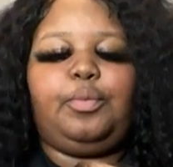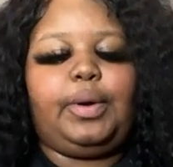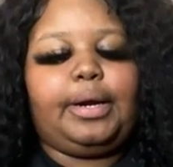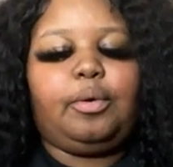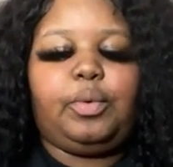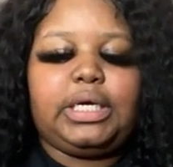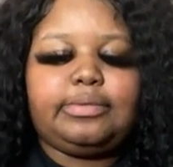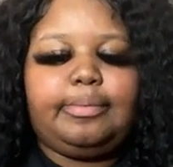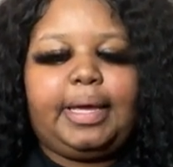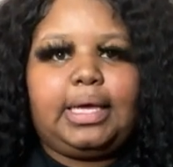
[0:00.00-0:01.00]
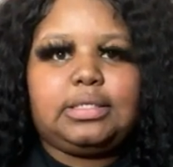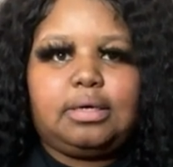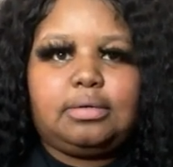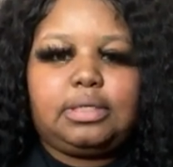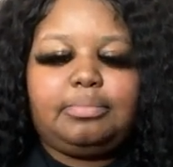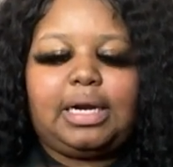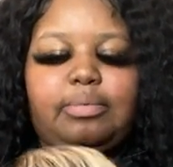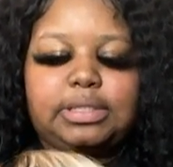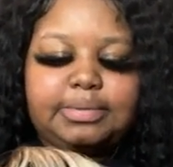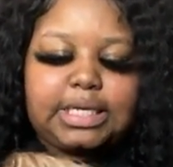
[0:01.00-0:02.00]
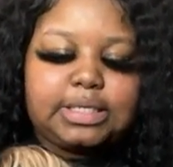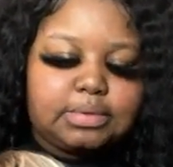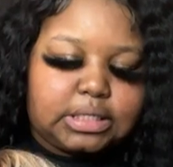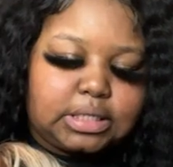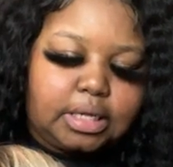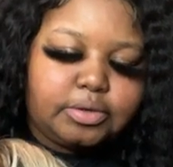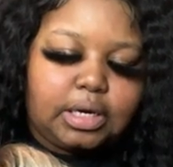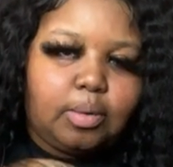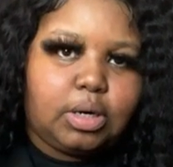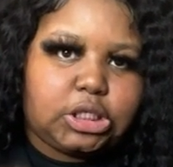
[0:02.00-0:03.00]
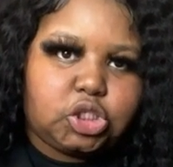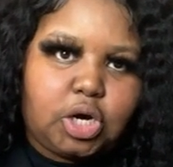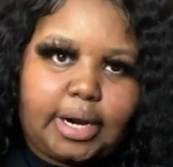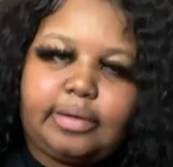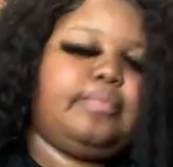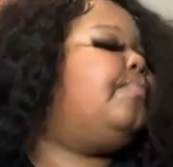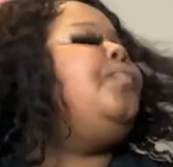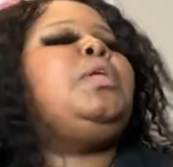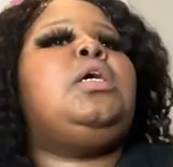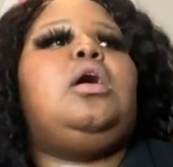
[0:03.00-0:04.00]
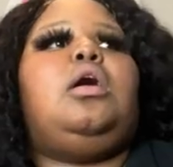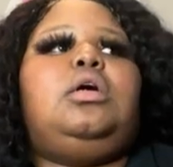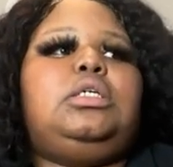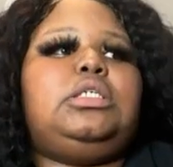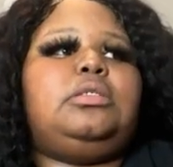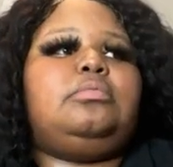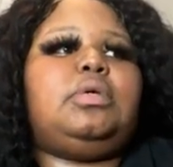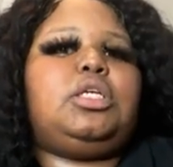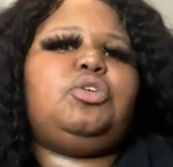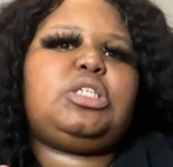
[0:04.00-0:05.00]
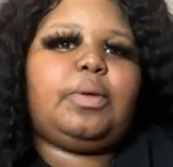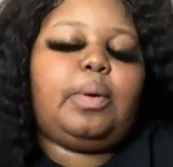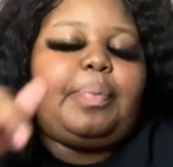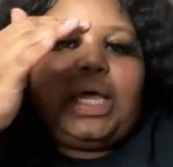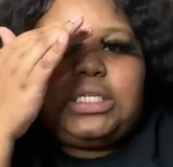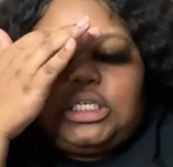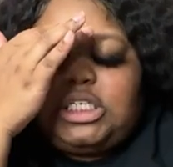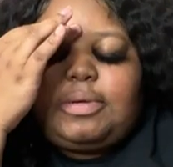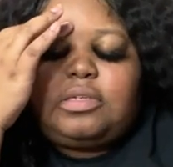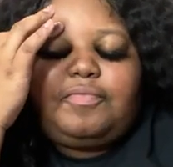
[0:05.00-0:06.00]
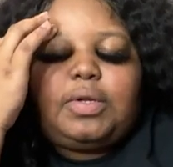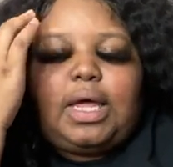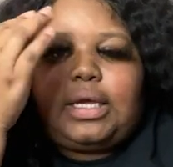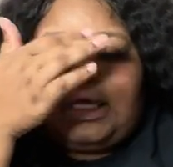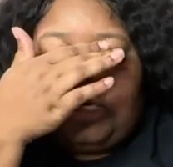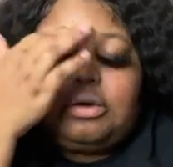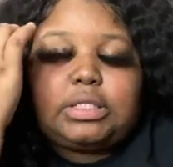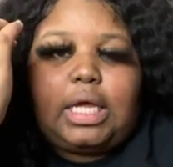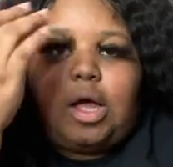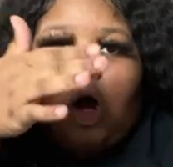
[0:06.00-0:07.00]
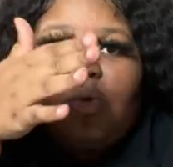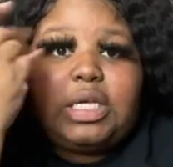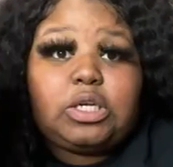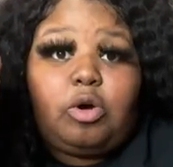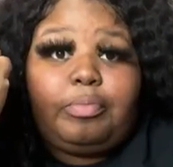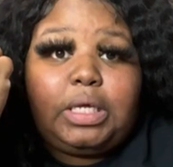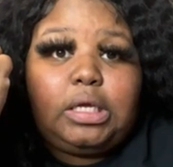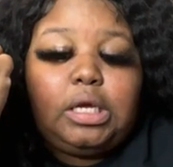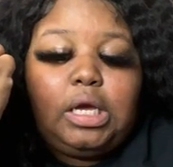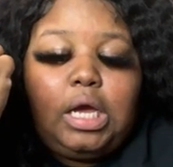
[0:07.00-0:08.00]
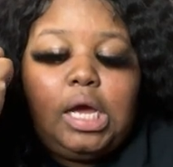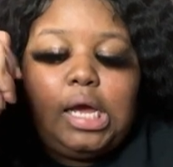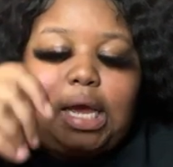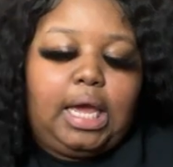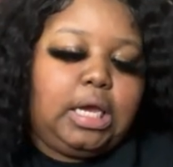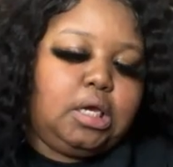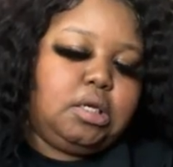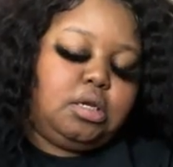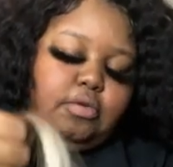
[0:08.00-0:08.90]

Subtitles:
wear wigs with bangs on it, but I was obsessed with this color that I wanted to try it. Usually with bangs, it just makes me feel like hair is like always on me. And